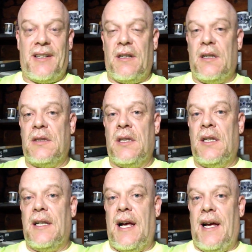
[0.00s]
Curtis
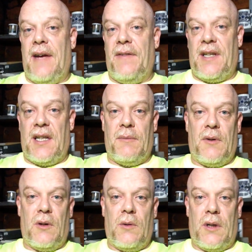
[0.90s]
not having to get up and
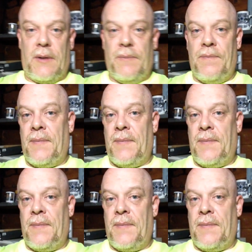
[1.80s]
go to work.